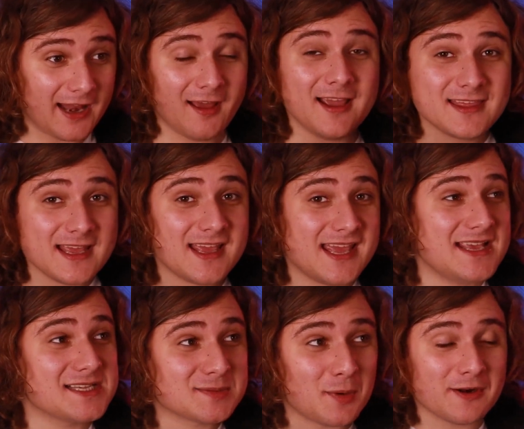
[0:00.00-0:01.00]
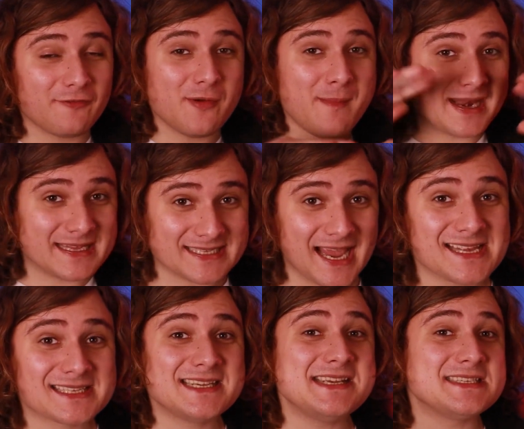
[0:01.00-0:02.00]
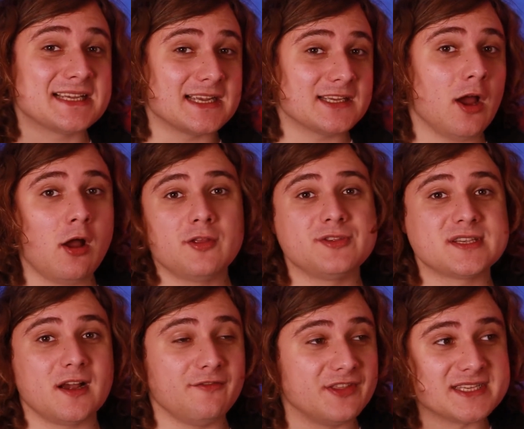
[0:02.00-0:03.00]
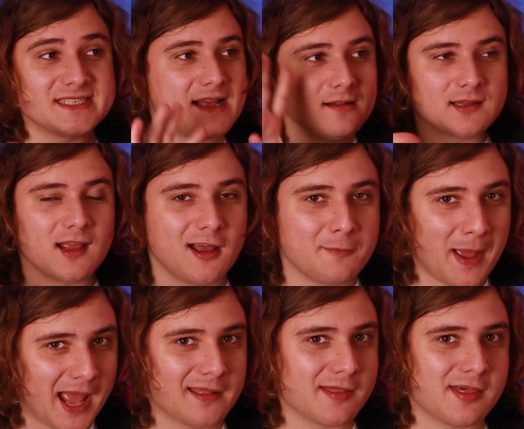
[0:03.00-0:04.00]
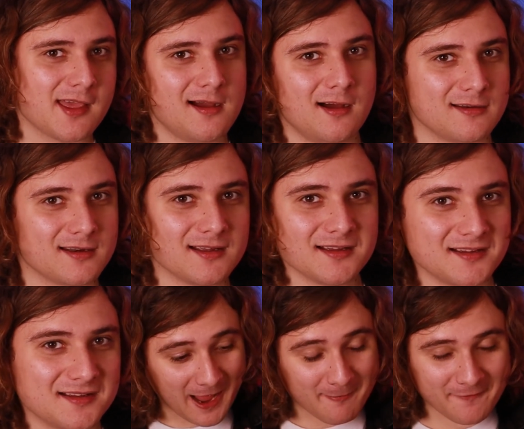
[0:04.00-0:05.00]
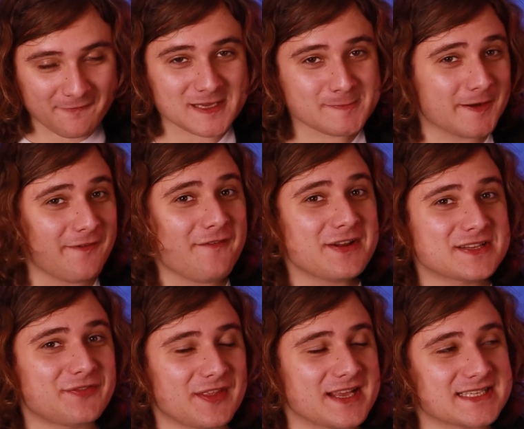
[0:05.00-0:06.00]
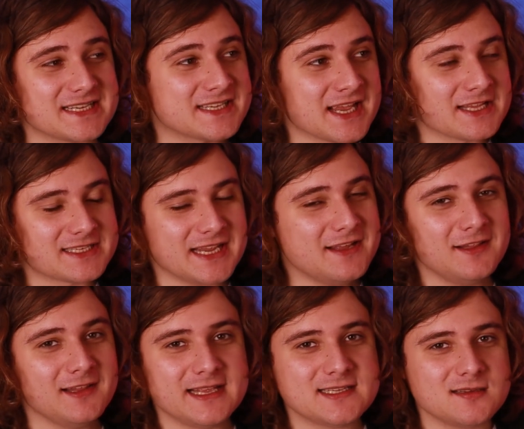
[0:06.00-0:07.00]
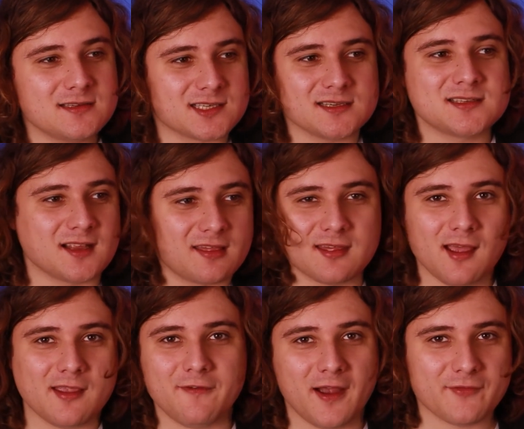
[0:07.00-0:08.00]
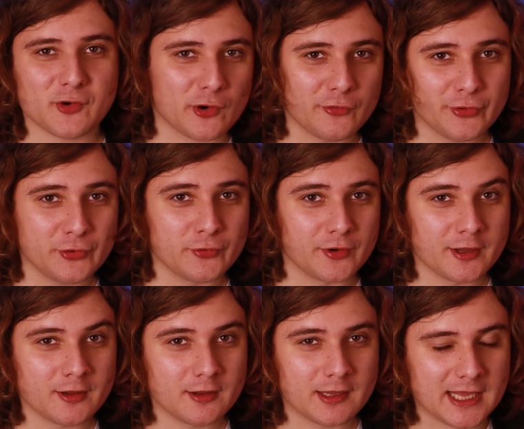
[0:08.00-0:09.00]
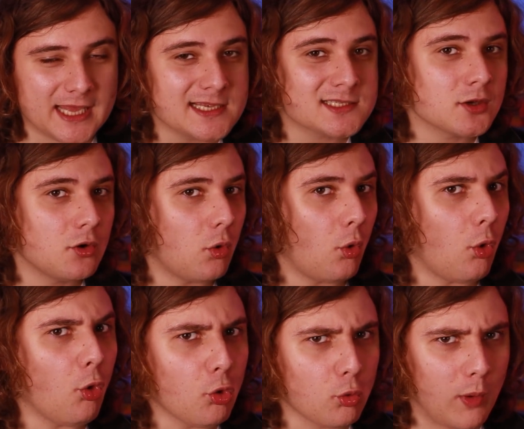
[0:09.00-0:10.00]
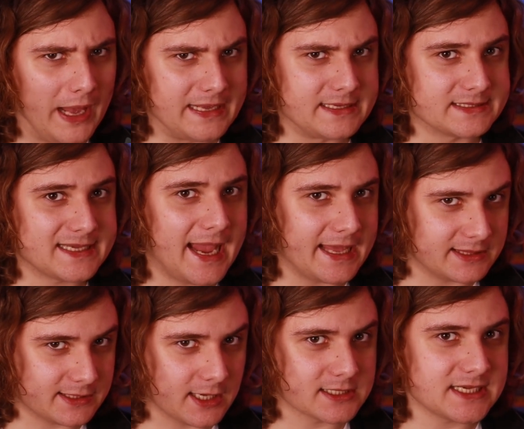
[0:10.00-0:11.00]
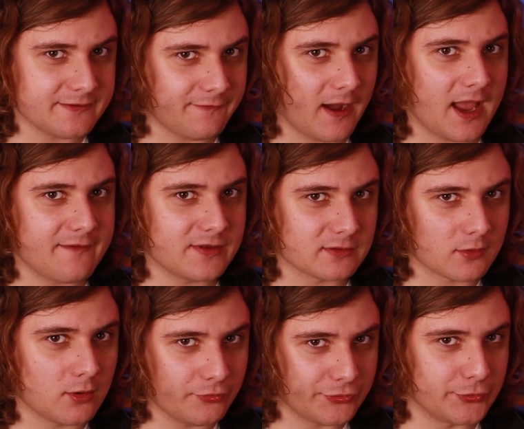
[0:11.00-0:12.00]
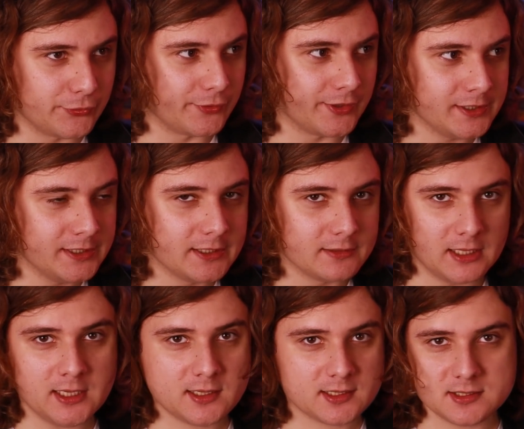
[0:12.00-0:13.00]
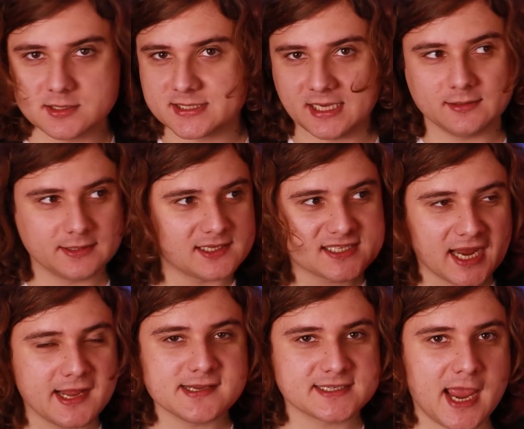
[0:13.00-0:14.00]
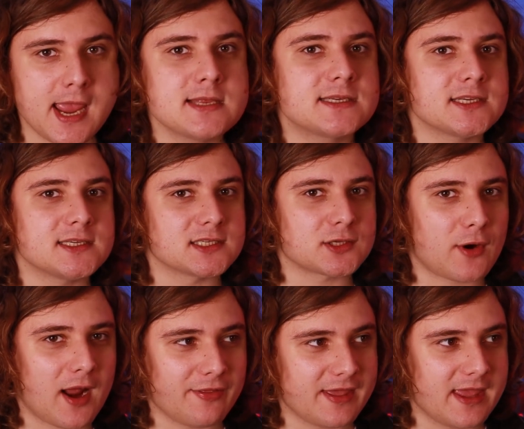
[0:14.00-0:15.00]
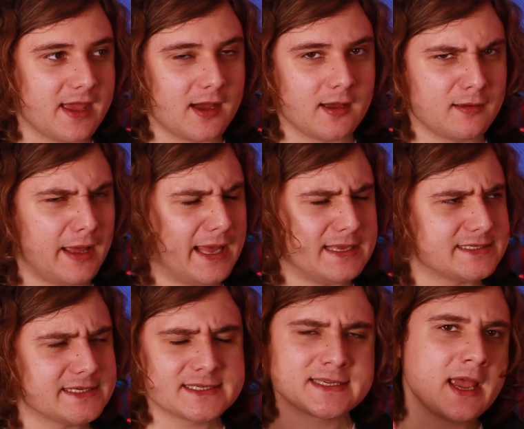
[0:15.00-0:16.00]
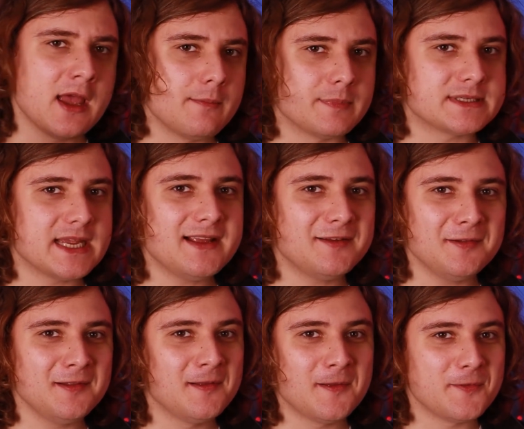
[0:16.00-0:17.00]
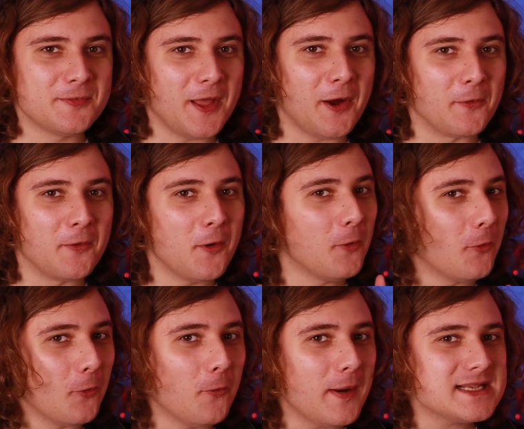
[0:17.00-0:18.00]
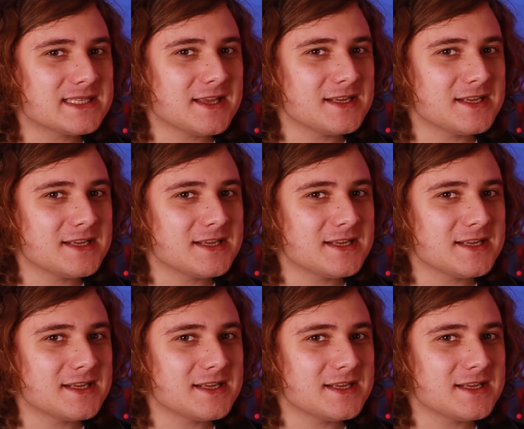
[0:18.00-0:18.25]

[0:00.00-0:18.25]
And I think he is one of the many deities and gods of the Zelda pantheon. And my first bit of evidence for this is Tingle isn't just a 35-year-old dude. He's always a 35-year-old dude. Link and Zelda change ages throughout the ages, but Tingle, no. Always